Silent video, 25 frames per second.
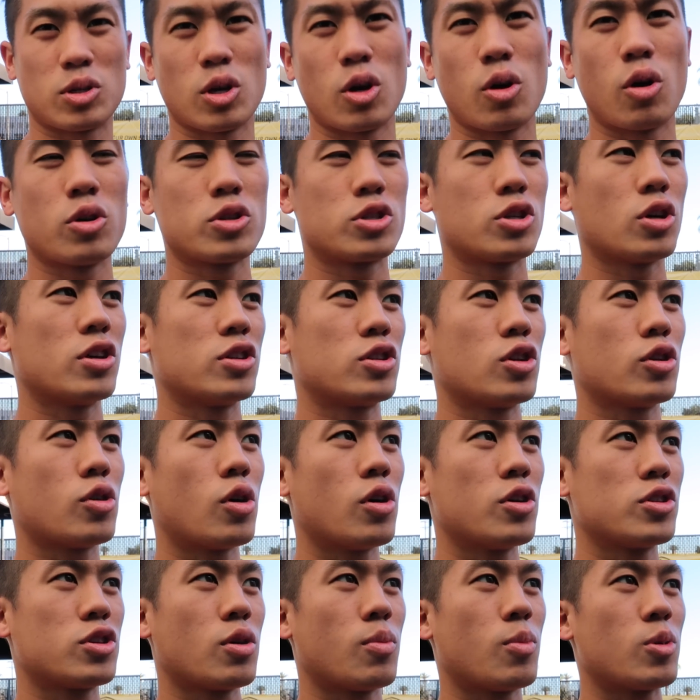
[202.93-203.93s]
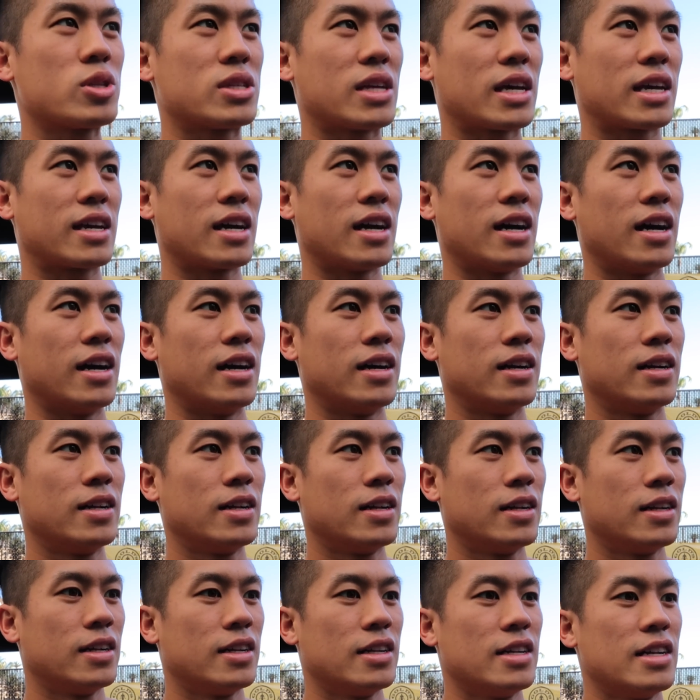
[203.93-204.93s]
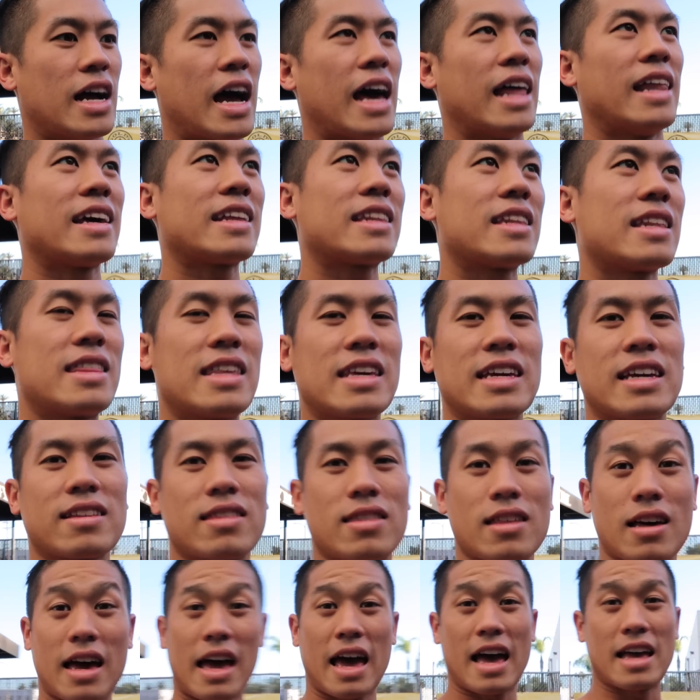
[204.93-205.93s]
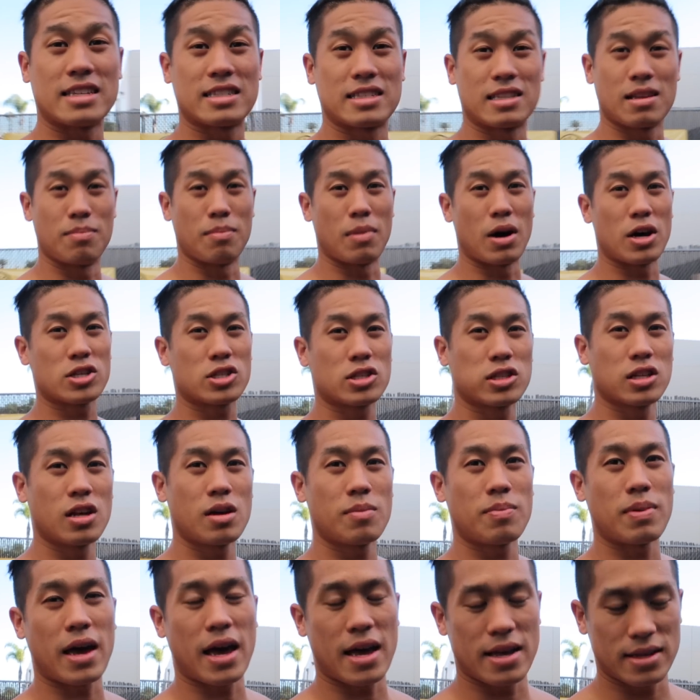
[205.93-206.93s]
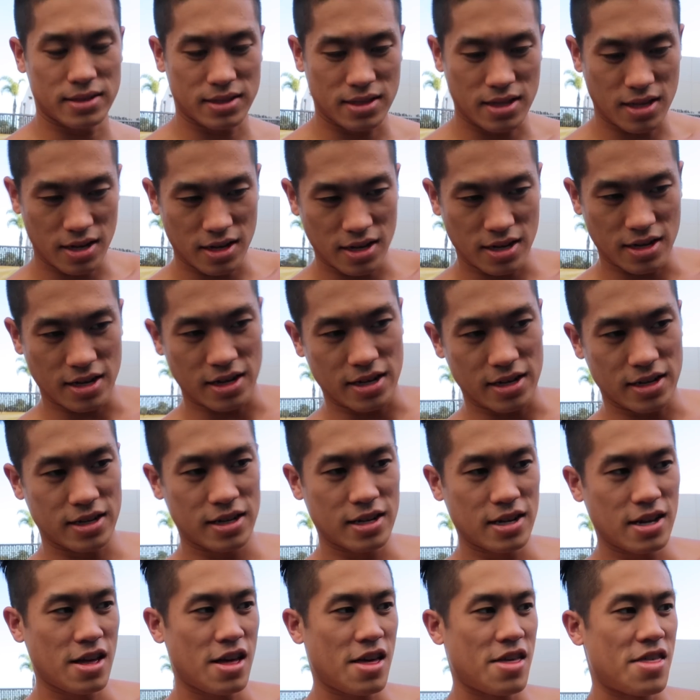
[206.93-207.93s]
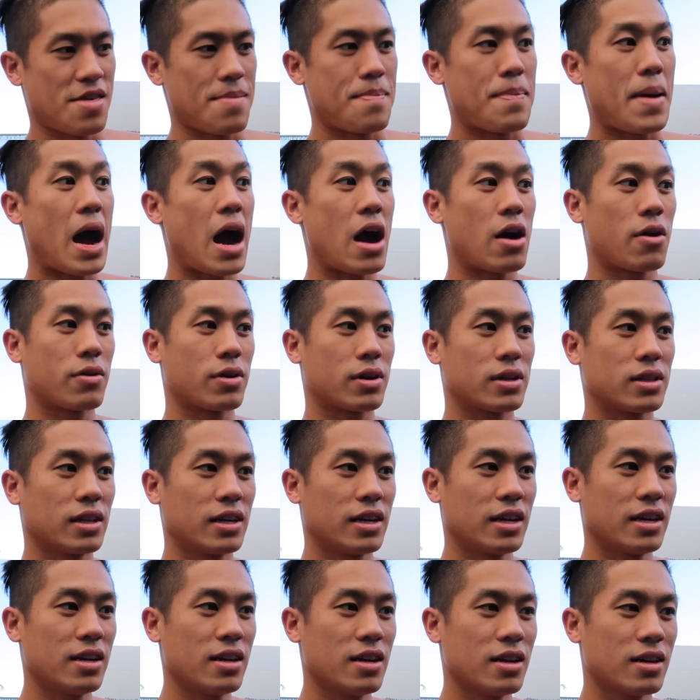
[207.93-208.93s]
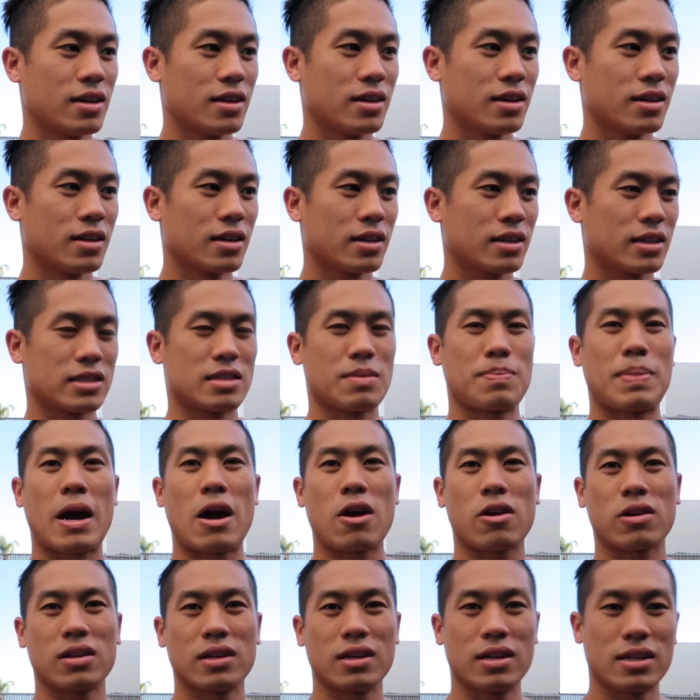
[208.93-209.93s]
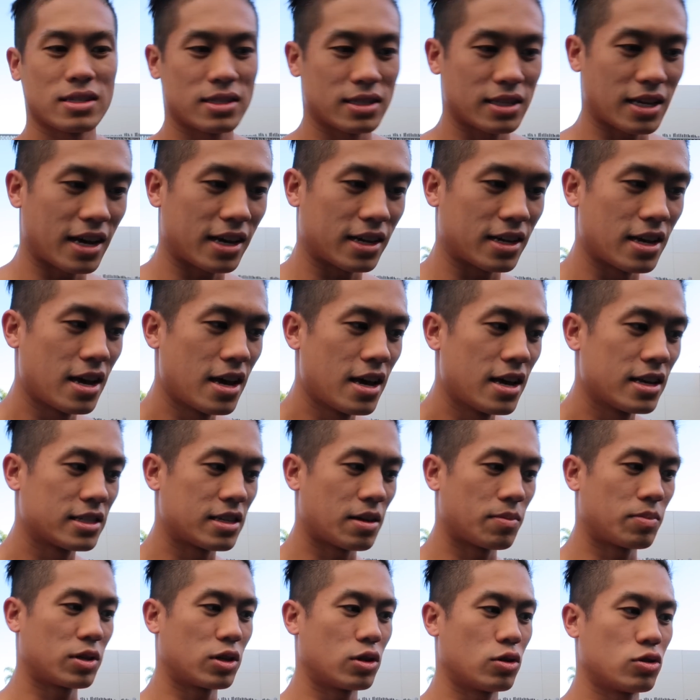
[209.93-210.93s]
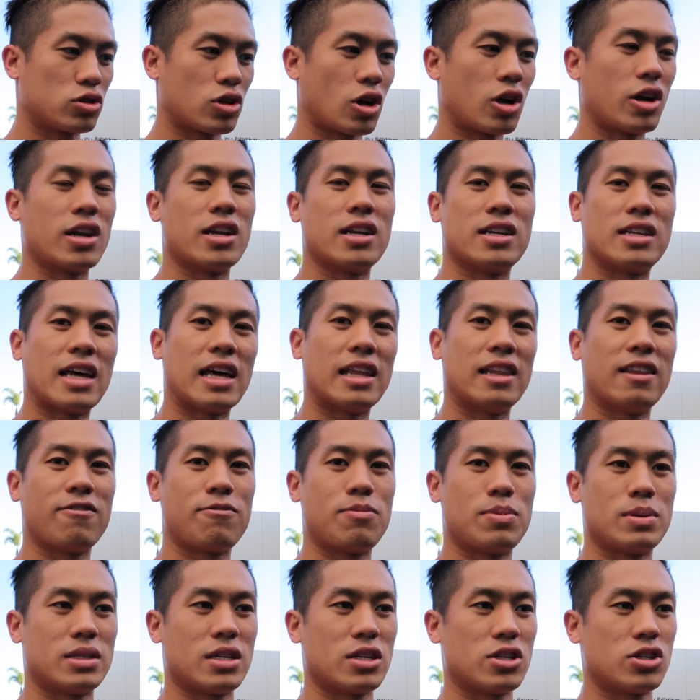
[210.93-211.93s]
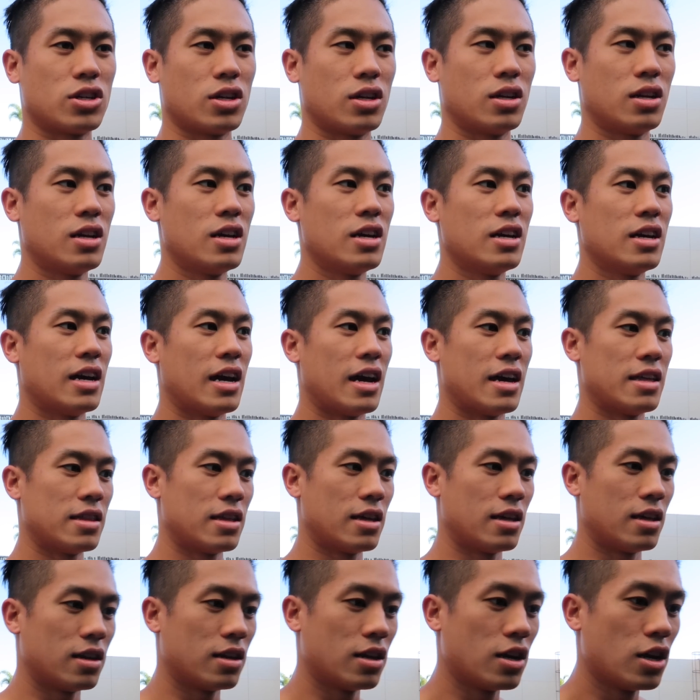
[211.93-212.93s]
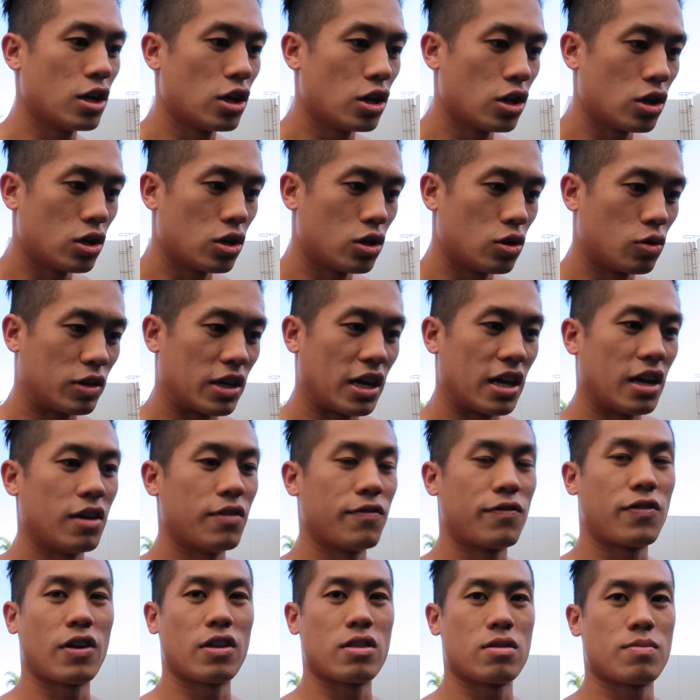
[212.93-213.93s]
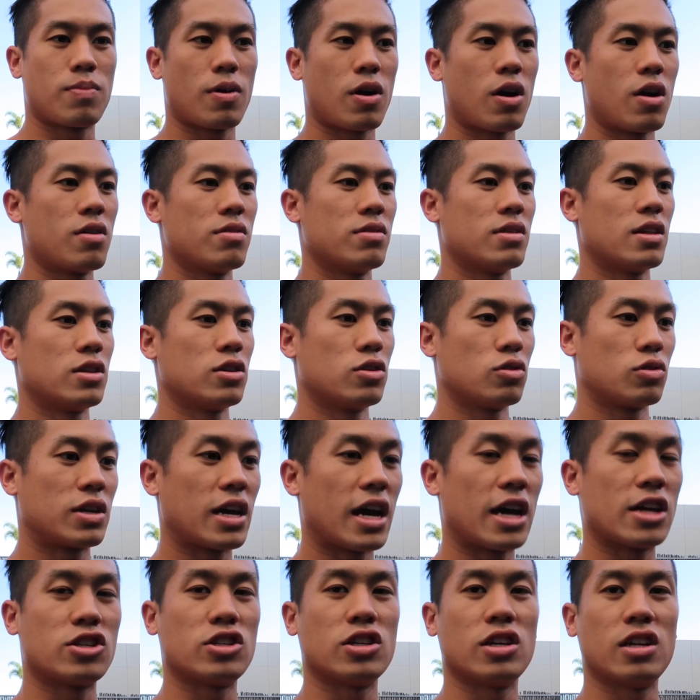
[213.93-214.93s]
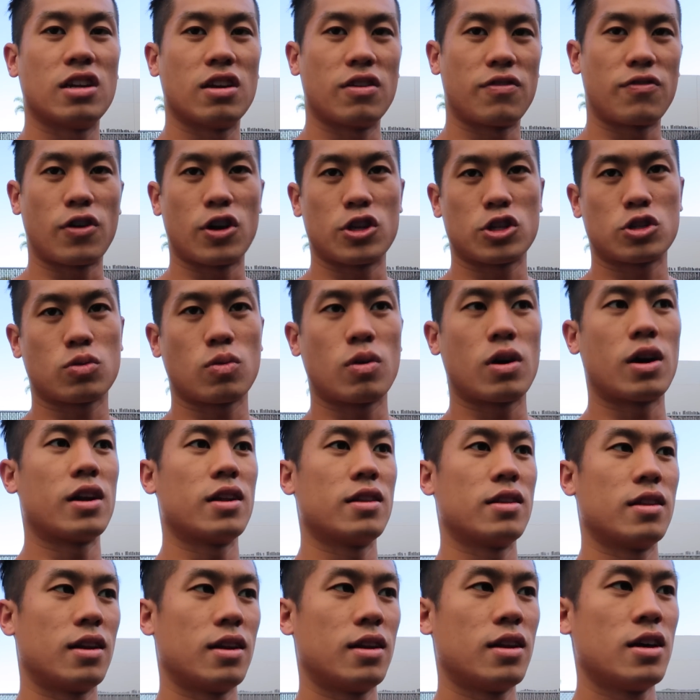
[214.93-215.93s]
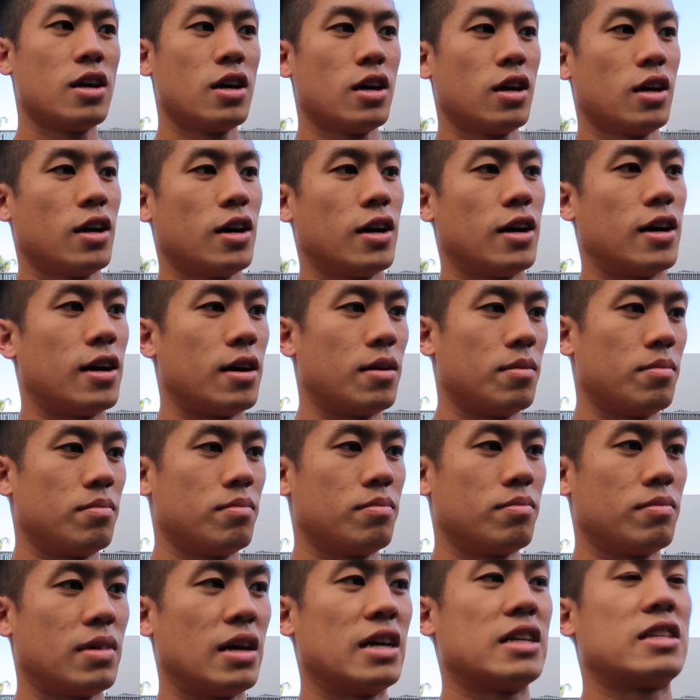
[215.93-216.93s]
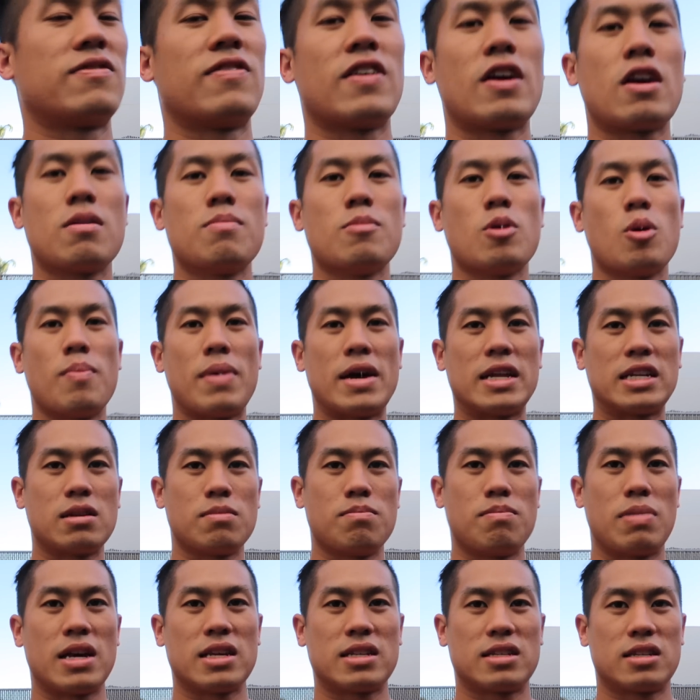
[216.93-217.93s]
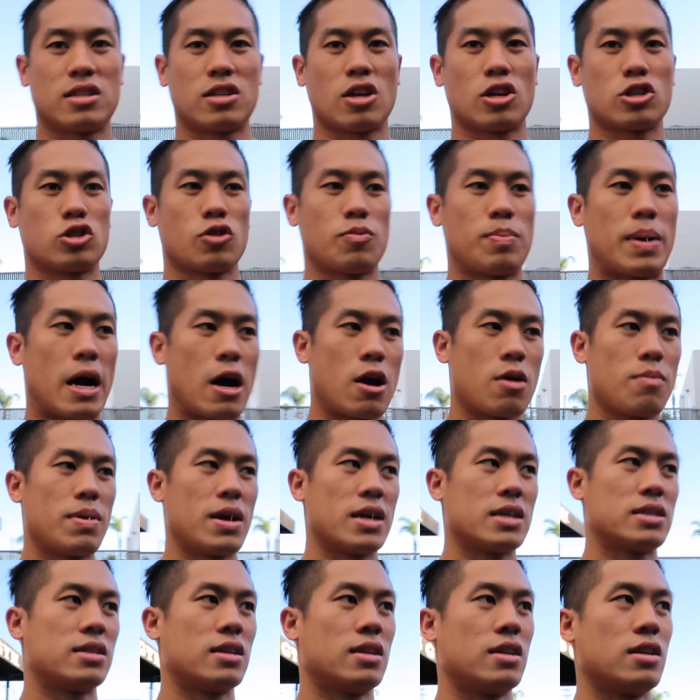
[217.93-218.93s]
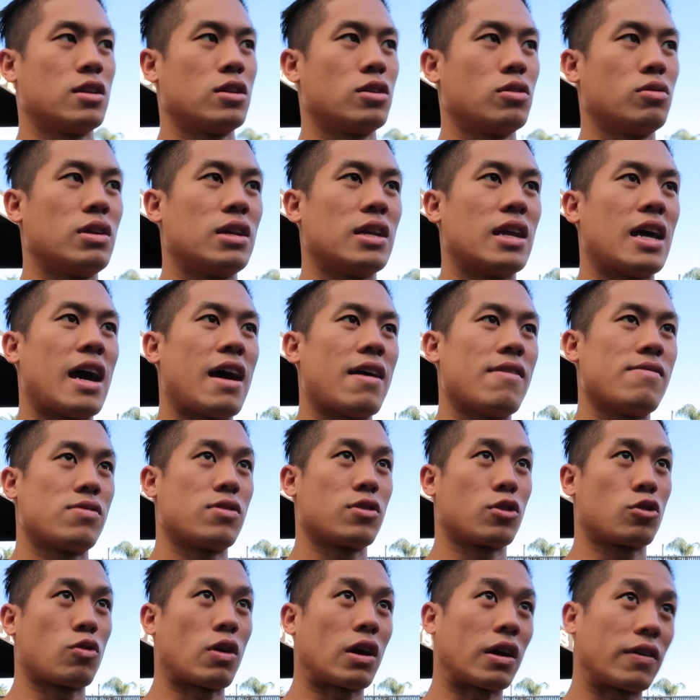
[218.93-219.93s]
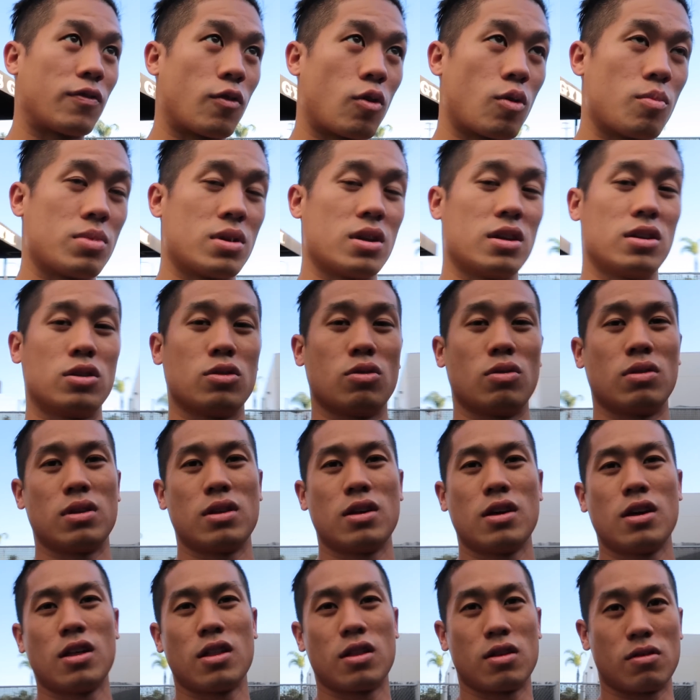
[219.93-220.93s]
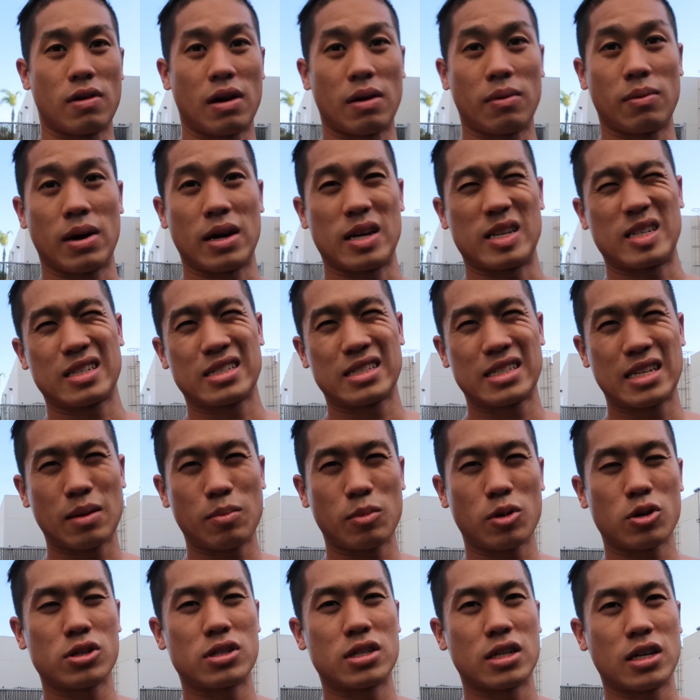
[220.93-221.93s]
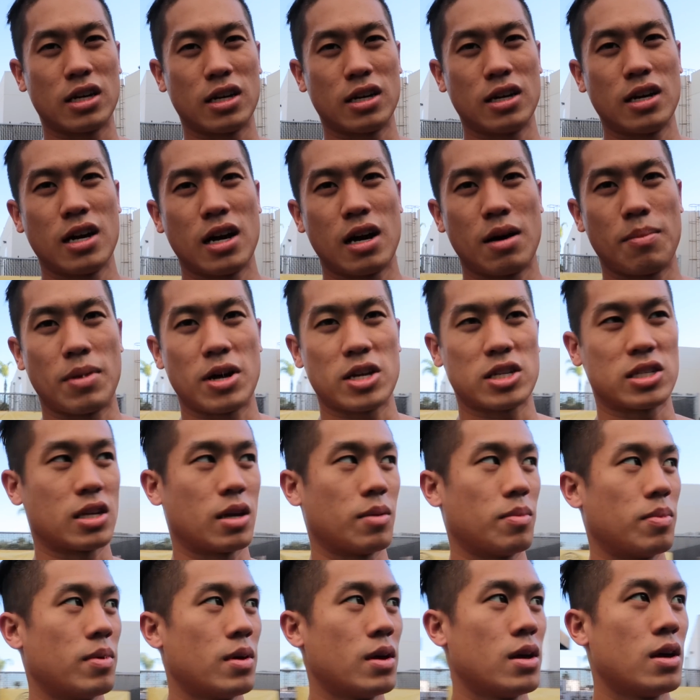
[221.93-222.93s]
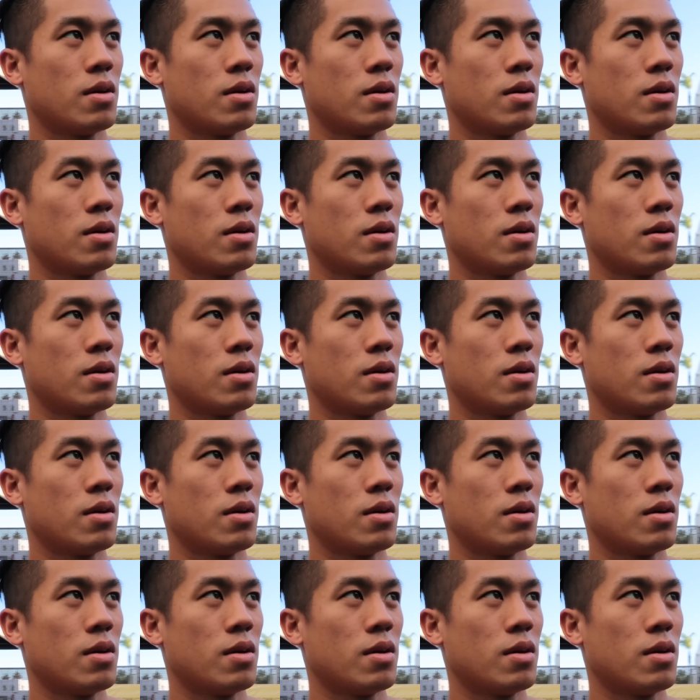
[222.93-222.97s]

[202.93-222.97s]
So it's almost like I like to think as the muscle up as the power clean, because the power clean is like something you start in a deadlift position, and then you get in front of the bar, and then you catch it in a front squat, and then it's very momentum based. It's also power based, and you need to have the correct form to do it the right way, similar to a muscle up.